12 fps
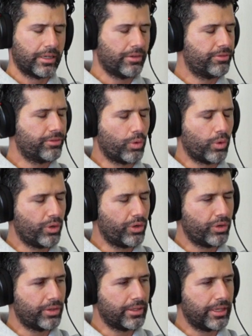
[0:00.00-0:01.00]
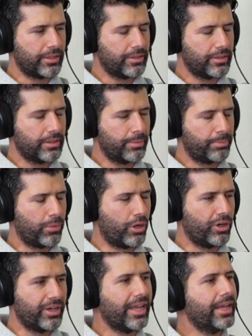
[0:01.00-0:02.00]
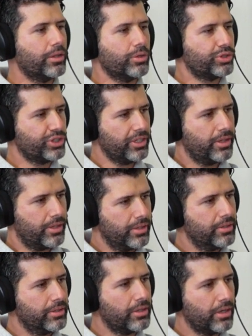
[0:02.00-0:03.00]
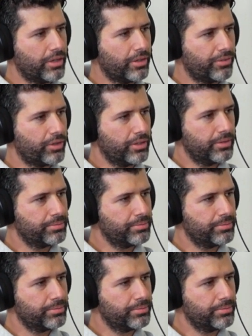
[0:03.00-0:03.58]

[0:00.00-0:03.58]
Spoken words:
4 barred halo sheath on the foot.